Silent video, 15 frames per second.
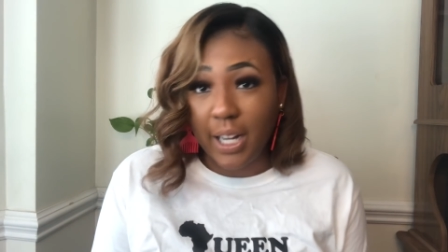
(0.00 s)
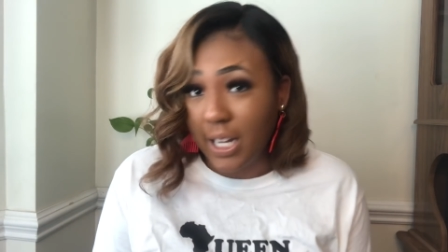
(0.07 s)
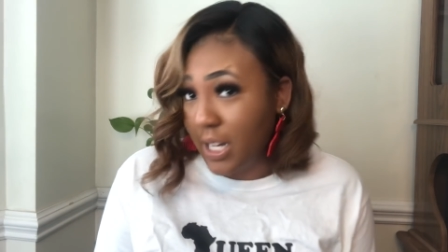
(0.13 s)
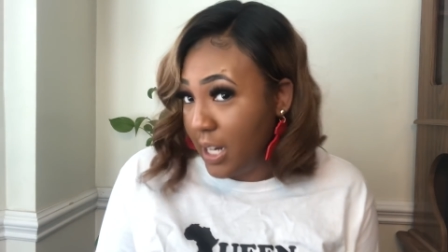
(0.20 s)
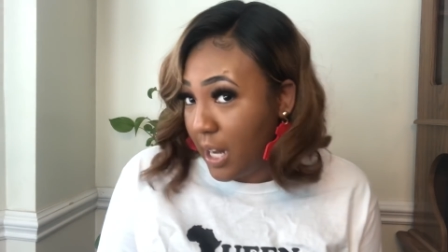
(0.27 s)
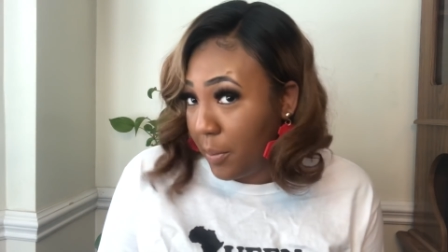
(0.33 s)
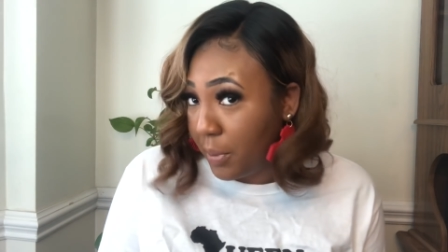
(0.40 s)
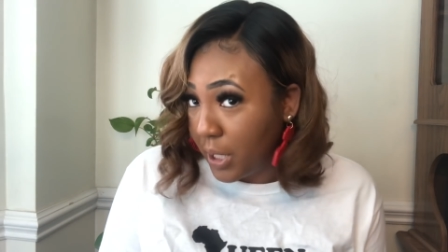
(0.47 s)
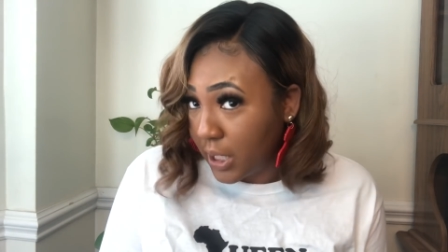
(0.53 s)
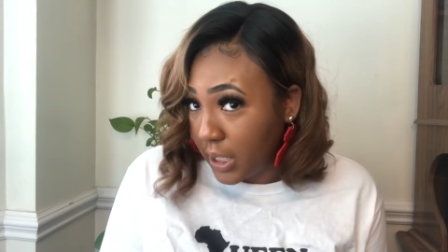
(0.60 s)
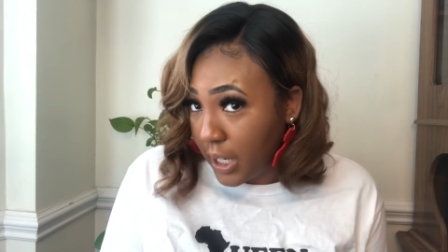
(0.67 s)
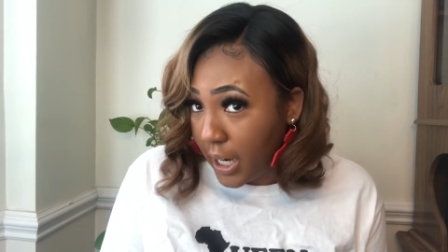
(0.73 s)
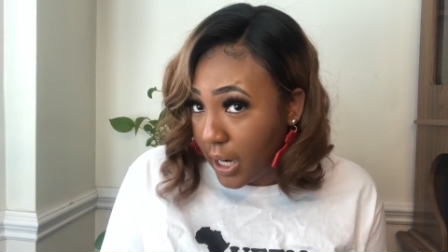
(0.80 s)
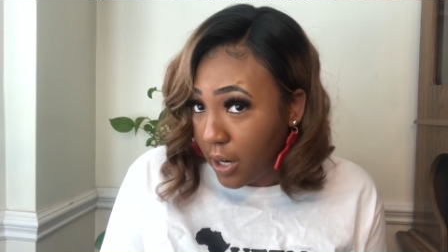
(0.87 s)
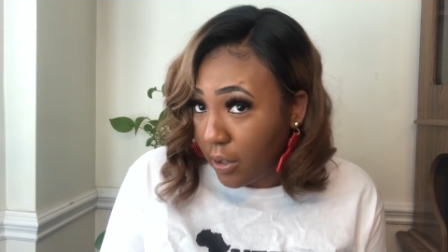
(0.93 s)
I did not pluck
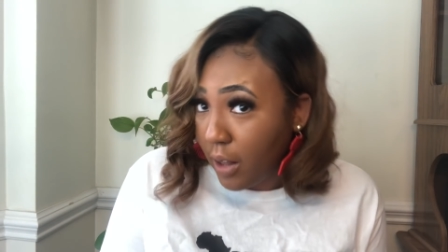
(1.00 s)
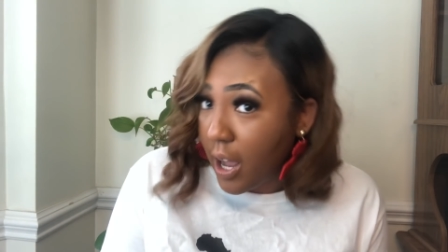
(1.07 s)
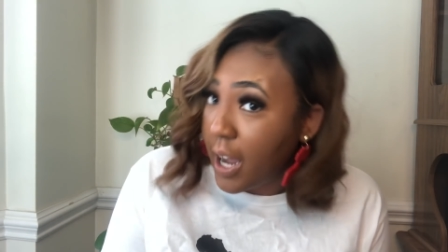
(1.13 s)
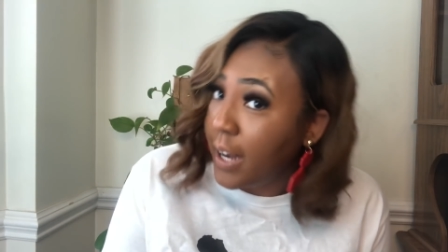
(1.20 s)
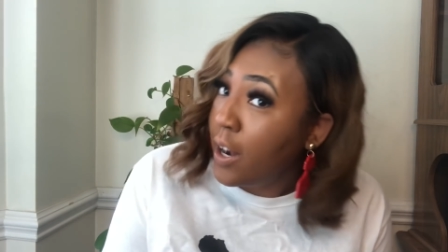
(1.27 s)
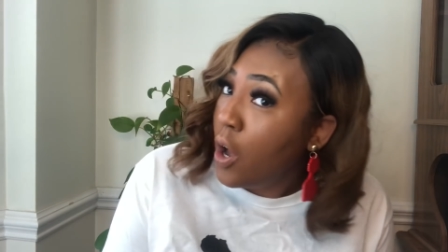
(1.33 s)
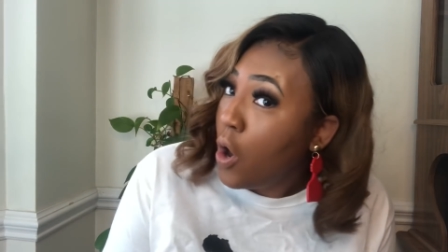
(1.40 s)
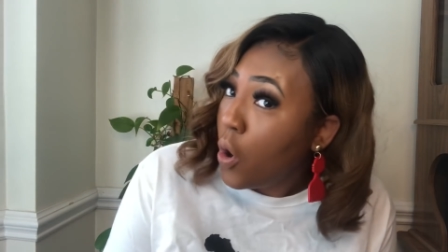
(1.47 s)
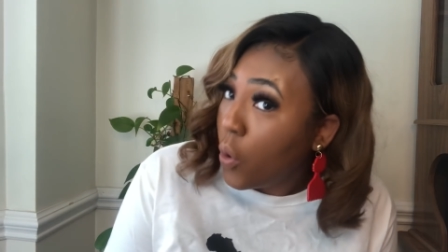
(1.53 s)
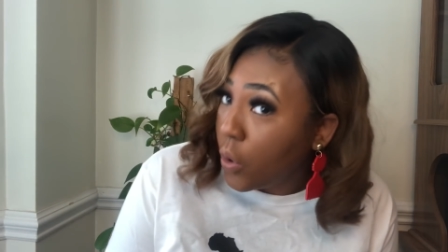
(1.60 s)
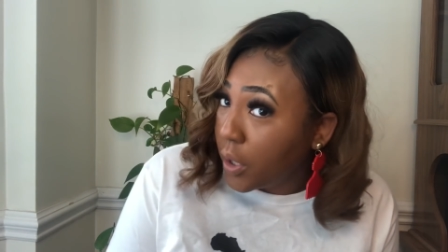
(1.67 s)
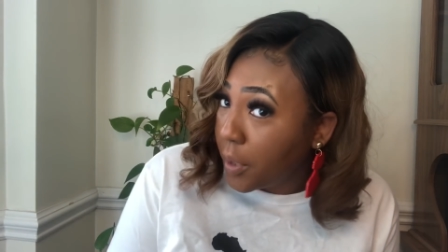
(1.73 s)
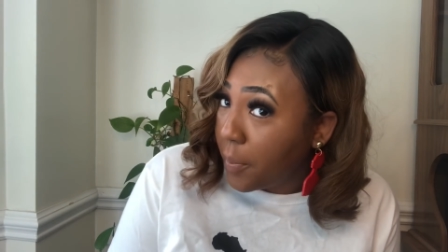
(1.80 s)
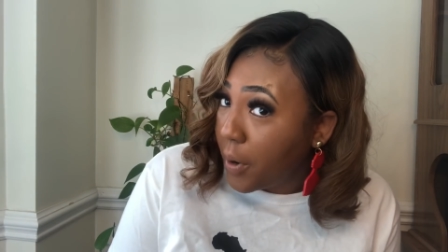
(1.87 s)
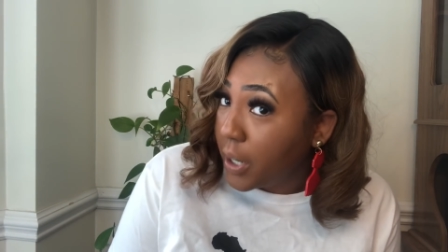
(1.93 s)
the hairline
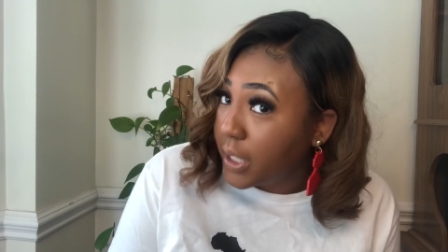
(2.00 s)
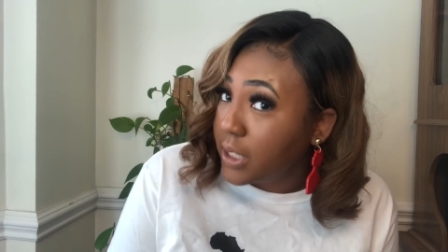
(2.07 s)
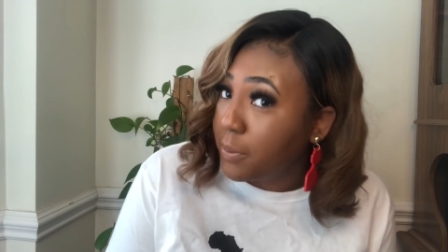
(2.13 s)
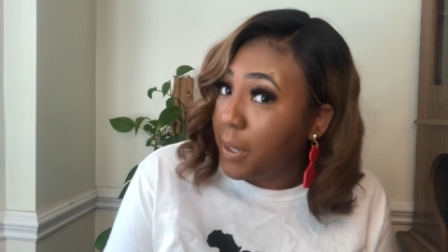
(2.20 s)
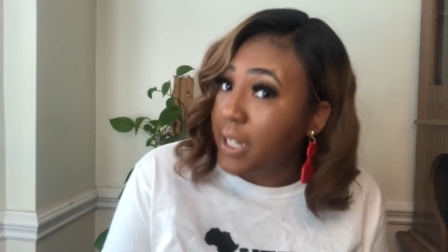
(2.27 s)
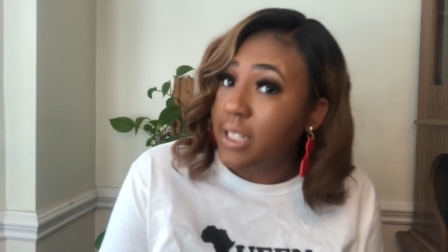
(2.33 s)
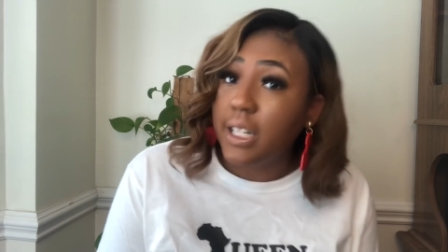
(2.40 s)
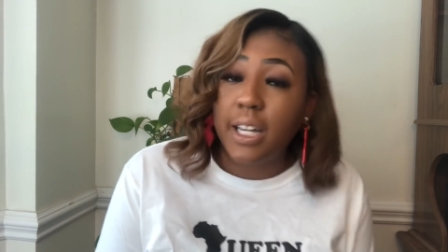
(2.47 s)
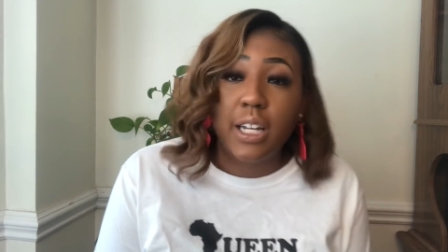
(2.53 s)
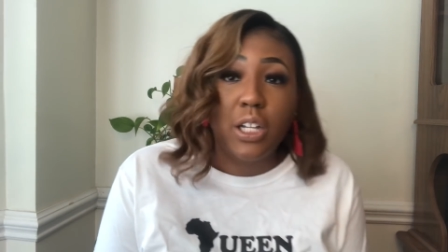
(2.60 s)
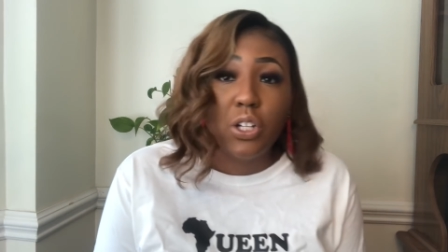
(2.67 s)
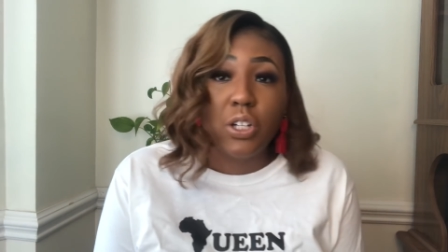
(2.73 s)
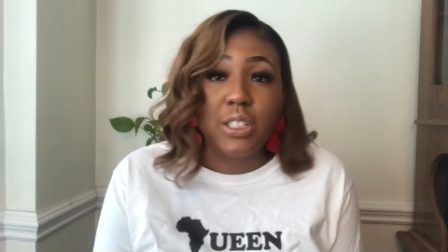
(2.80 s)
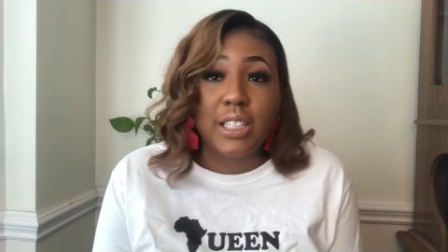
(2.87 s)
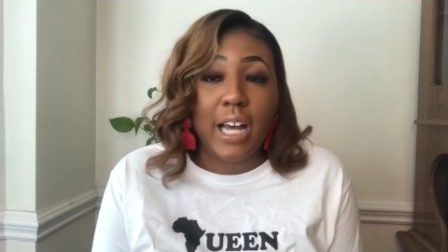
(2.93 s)
or the parting space, and it
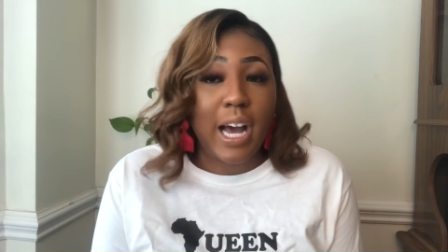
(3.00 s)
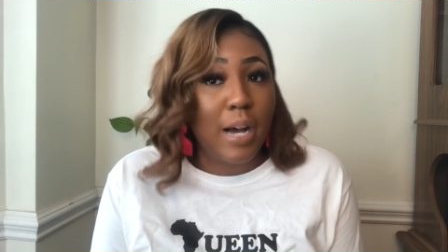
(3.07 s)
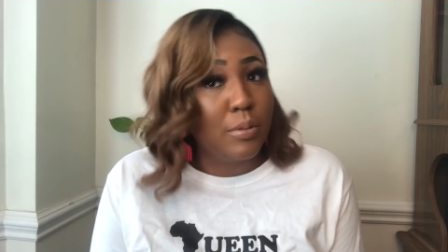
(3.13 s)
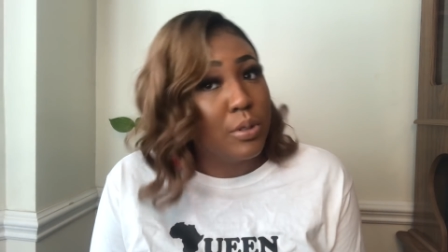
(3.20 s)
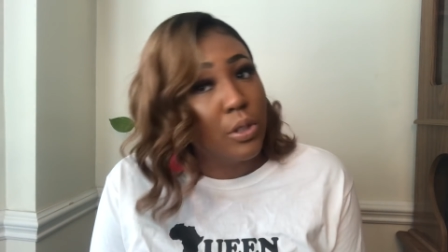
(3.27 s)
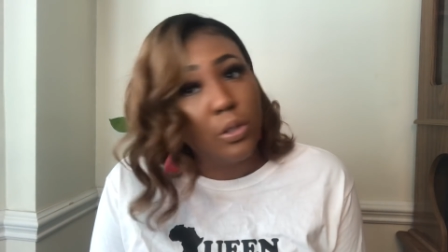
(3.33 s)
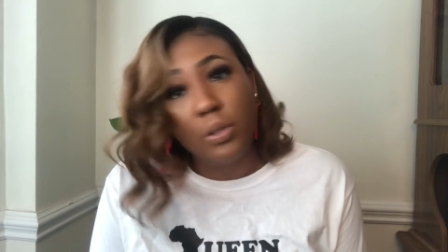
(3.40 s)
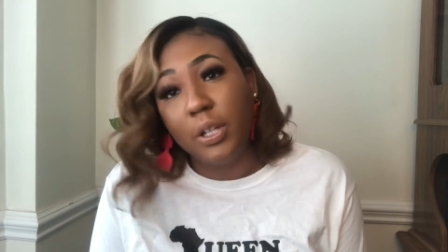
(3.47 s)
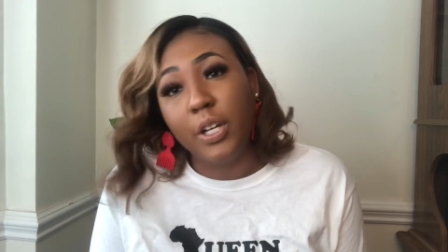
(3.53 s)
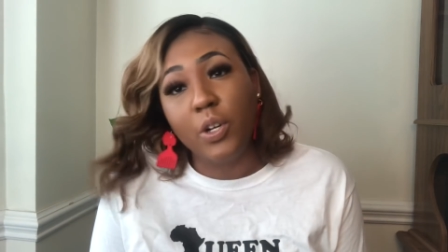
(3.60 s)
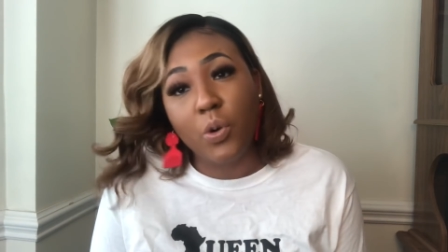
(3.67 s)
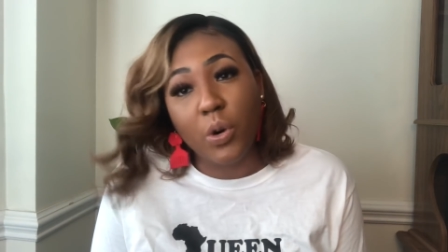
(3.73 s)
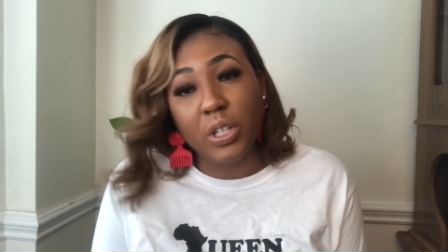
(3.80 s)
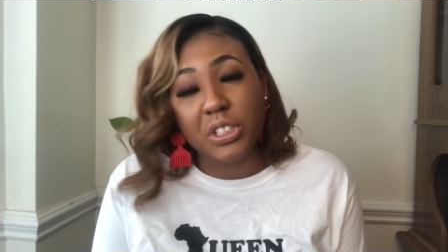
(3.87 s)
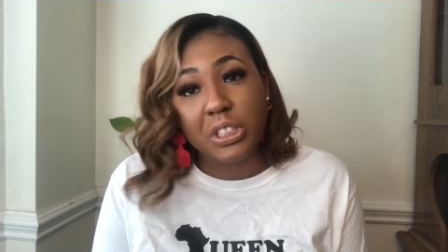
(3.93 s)
looks absolutely
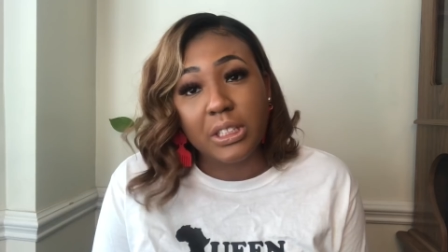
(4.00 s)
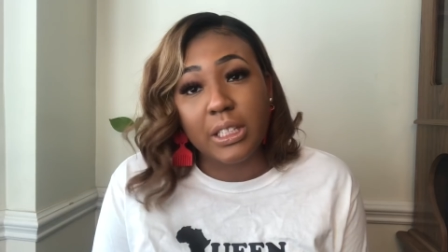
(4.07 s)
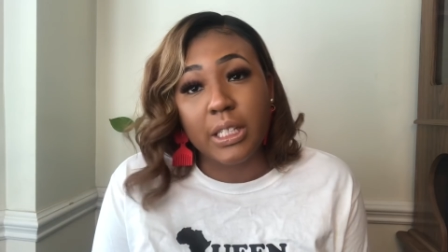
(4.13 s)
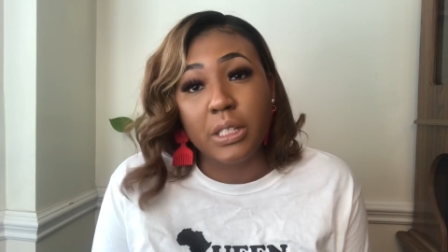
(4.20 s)
gorgeous.